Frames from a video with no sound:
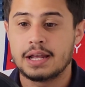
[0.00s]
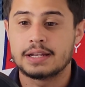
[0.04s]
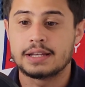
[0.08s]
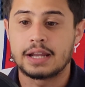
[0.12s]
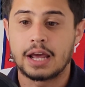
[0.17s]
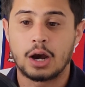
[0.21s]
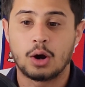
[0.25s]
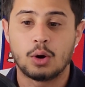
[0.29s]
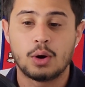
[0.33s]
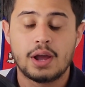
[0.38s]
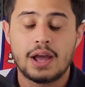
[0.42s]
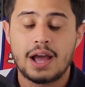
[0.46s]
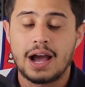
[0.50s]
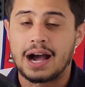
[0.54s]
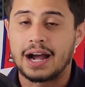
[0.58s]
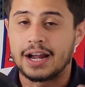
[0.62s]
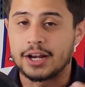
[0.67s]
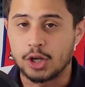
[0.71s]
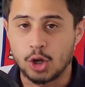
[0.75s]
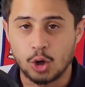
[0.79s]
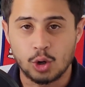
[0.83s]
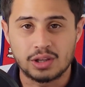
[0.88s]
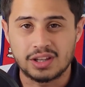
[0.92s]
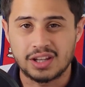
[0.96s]
Now,
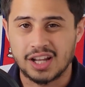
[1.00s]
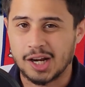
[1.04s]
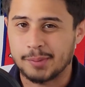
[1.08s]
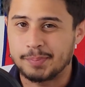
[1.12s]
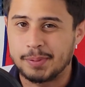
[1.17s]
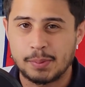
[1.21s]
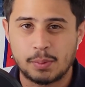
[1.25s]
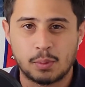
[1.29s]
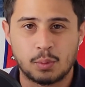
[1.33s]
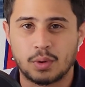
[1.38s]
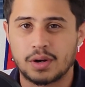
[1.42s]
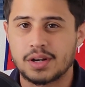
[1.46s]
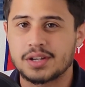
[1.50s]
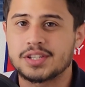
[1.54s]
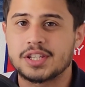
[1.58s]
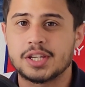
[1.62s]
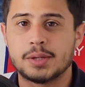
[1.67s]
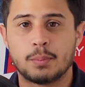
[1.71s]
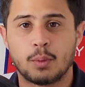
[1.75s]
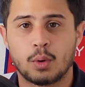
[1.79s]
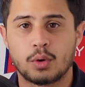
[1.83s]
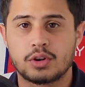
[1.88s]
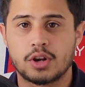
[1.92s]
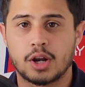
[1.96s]
I know a lot of people want to
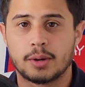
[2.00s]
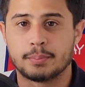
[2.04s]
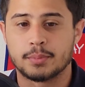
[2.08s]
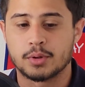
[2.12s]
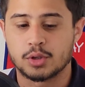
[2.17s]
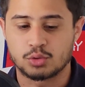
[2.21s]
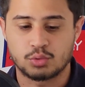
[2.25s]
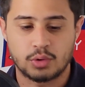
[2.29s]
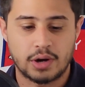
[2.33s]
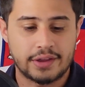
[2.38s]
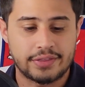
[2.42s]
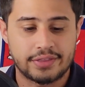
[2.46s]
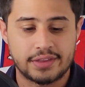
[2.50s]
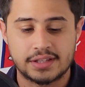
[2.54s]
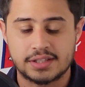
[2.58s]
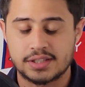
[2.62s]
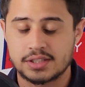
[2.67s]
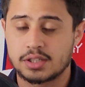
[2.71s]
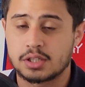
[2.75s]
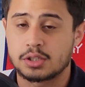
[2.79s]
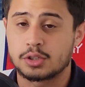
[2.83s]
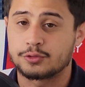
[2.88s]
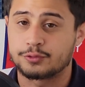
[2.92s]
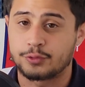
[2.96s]
see more numbers, right? This
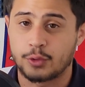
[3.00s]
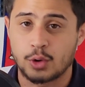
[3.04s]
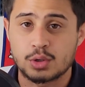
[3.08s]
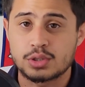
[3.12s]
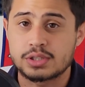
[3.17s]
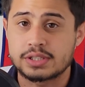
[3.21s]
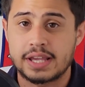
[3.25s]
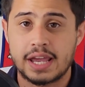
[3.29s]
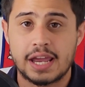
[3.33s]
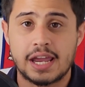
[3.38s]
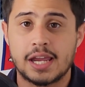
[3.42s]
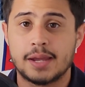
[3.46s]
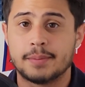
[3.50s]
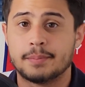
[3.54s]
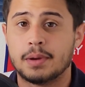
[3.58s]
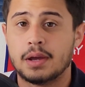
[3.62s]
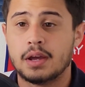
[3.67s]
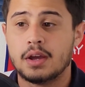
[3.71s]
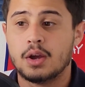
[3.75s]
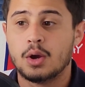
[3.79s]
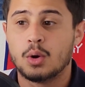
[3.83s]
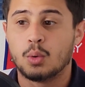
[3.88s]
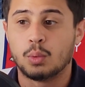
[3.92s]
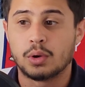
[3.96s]
is his first game
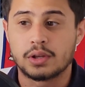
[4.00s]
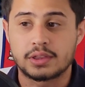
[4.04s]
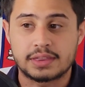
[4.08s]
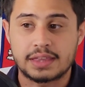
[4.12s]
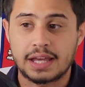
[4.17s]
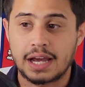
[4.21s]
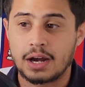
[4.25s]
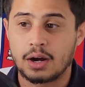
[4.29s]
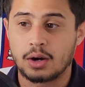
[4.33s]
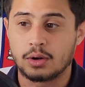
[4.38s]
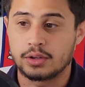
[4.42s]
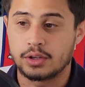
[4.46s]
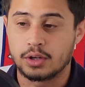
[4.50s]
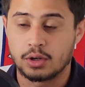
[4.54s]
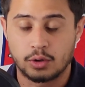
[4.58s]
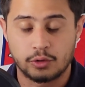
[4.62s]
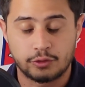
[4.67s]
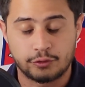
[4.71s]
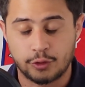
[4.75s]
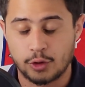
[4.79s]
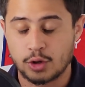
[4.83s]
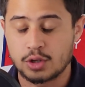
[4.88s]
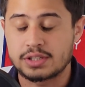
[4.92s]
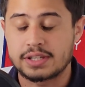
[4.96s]
without, you know,
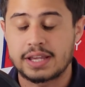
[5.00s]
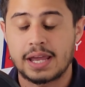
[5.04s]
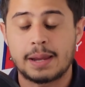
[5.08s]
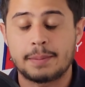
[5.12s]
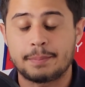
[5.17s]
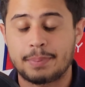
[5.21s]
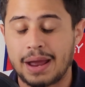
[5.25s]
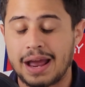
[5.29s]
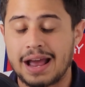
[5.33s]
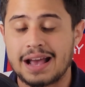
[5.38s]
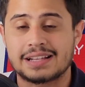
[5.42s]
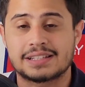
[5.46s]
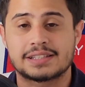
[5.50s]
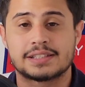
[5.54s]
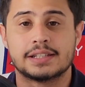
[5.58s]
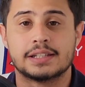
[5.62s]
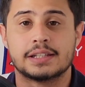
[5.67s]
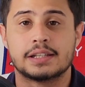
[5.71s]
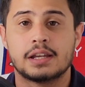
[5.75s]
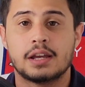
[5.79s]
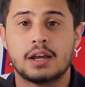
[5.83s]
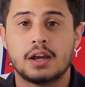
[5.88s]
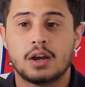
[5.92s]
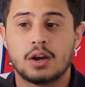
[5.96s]
first game
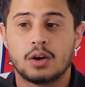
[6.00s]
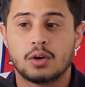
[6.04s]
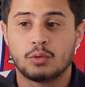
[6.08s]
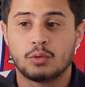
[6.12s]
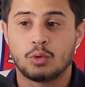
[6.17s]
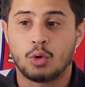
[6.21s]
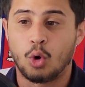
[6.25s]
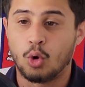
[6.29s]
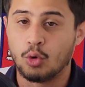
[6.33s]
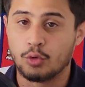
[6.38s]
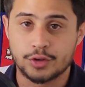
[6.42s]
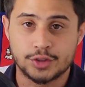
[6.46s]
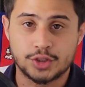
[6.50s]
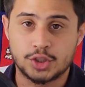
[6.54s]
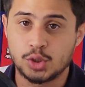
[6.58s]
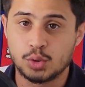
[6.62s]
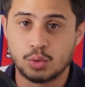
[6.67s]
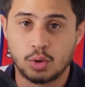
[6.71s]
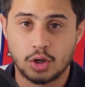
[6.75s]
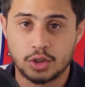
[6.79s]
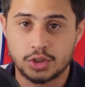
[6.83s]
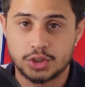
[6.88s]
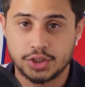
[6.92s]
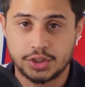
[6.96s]
passing over
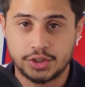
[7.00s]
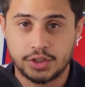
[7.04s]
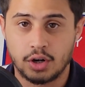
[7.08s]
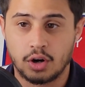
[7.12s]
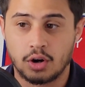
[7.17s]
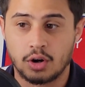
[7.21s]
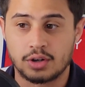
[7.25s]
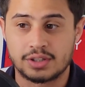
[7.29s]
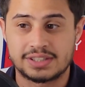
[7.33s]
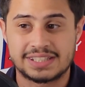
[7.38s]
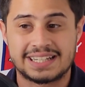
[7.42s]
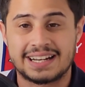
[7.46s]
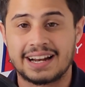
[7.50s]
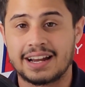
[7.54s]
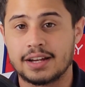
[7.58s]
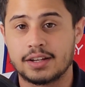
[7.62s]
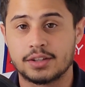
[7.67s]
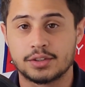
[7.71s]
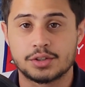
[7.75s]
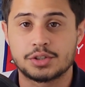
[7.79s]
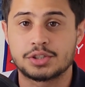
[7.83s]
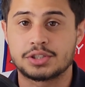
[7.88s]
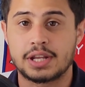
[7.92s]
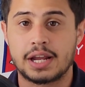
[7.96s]
200 yards. And I
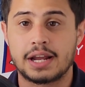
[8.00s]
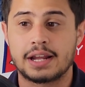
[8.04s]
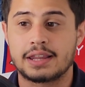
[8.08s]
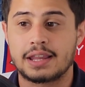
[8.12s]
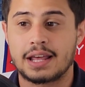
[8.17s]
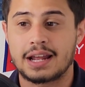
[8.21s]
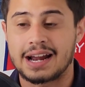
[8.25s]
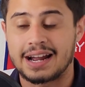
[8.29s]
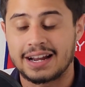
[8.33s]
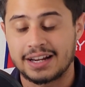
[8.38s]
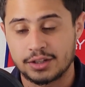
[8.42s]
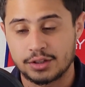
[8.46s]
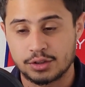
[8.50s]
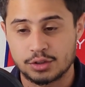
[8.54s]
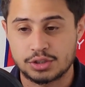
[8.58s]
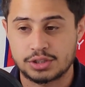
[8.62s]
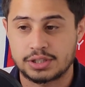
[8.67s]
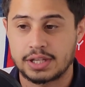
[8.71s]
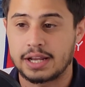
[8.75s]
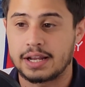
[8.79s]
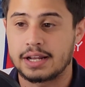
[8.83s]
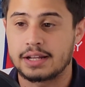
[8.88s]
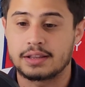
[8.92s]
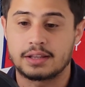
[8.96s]
understand that. I
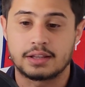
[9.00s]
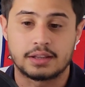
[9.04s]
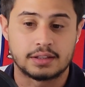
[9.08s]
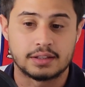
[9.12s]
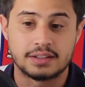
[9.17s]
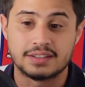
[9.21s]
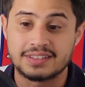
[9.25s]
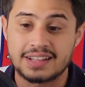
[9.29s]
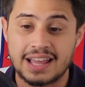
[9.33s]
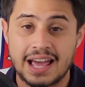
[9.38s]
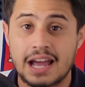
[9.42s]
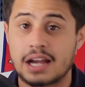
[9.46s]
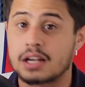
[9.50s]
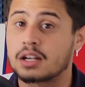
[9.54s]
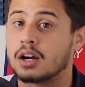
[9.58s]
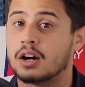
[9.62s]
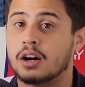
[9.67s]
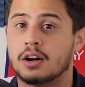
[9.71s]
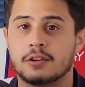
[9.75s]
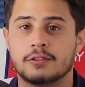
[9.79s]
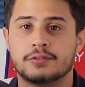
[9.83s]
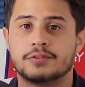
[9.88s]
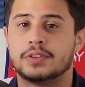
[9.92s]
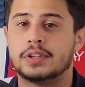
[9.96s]
understand the lack
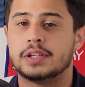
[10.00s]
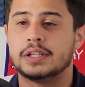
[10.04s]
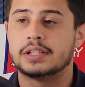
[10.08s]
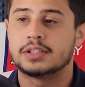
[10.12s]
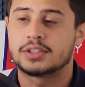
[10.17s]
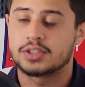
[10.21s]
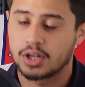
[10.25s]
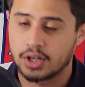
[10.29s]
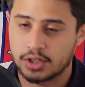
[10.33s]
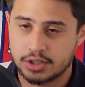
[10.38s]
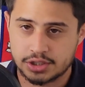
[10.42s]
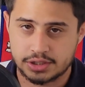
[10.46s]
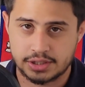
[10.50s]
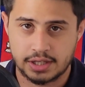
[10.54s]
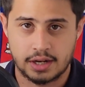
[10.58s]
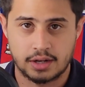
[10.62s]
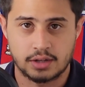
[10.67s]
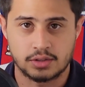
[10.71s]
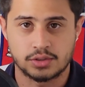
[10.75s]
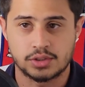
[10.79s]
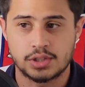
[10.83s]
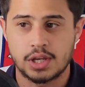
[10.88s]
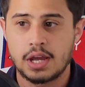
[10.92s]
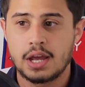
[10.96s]
of the
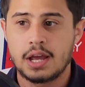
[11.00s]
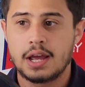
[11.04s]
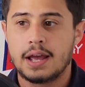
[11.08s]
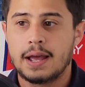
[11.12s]
touchdowns.